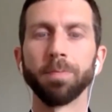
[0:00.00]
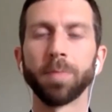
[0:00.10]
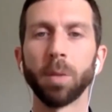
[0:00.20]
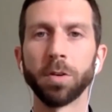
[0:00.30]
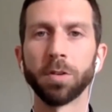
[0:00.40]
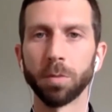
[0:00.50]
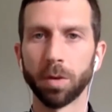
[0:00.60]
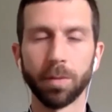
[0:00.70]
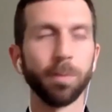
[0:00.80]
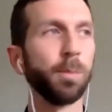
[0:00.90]
which
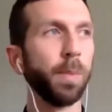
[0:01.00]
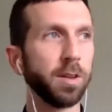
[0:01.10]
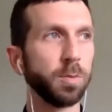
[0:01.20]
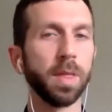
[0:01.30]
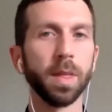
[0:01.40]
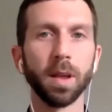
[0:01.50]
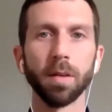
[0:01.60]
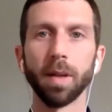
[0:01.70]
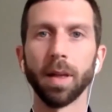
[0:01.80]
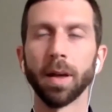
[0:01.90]
makes me think
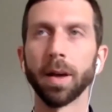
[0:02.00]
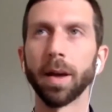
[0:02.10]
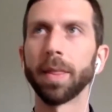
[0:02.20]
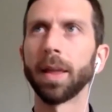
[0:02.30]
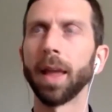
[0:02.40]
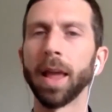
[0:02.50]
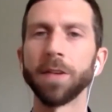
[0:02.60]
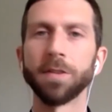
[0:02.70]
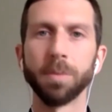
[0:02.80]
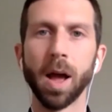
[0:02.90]
of, I think
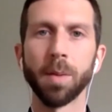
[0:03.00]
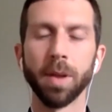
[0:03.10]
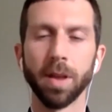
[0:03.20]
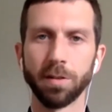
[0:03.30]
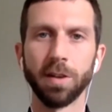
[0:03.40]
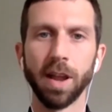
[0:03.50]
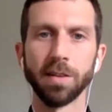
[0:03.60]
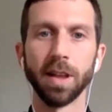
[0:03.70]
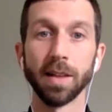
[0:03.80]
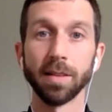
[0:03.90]
Aunt Jemima is
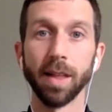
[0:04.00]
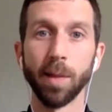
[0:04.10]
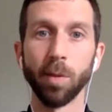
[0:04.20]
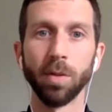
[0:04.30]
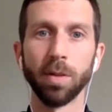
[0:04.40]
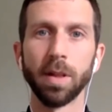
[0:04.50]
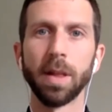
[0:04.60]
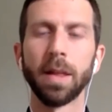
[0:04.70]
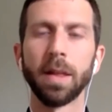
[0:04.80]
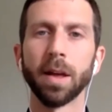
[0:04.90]
changing its label.
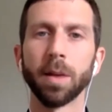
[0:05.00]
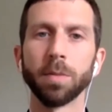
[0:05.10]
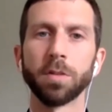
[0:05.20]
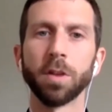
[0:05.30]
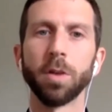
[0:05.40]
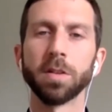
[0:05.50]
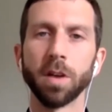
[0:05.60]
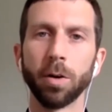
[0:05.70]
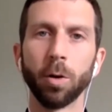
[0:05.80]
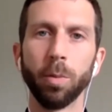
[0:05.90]
So is
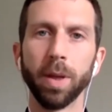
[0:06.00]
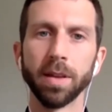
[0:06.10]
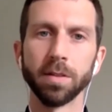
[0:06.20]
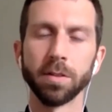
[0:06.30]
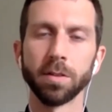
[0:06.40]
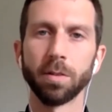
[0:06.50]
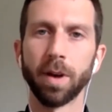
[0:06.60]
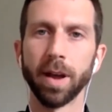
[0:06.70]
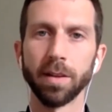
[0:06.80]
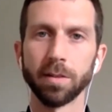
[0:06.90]
Uncle Ben's
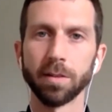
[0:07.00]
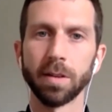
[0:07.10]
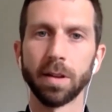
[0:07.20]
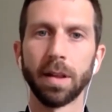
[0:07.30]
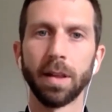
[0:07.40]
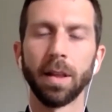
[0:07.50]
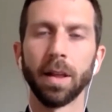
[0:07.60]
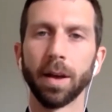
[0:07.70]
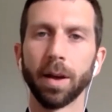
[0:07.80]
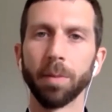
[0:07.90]
rice.
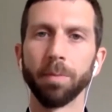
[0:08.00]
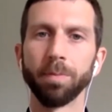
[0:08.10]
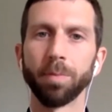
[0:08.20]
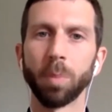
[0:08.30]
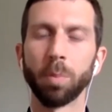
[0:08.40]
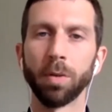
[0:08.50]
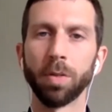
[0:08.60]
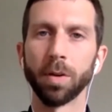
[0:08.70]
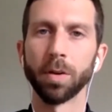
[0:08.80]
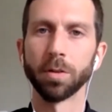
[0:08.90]
Both
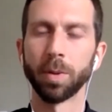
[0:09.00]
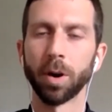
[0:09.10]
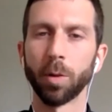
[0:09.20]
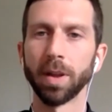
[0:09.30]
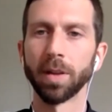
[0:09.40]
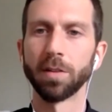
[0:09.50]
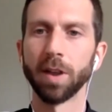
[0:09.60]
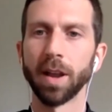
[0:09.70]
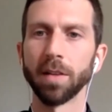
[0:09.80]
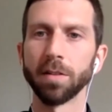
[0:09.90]
of those are being
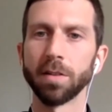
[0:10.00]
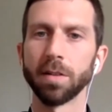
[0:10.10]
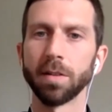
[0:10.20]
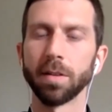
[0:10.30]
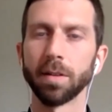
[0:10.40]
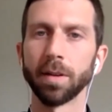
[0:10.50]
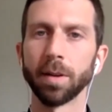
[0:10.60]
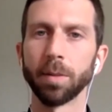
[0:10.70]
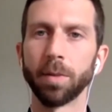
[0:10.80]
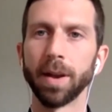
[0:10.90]
changed
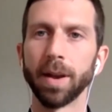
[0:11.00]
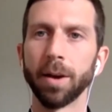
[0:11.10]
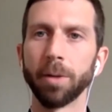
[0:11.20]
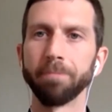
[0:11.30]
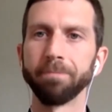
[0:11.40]
right now.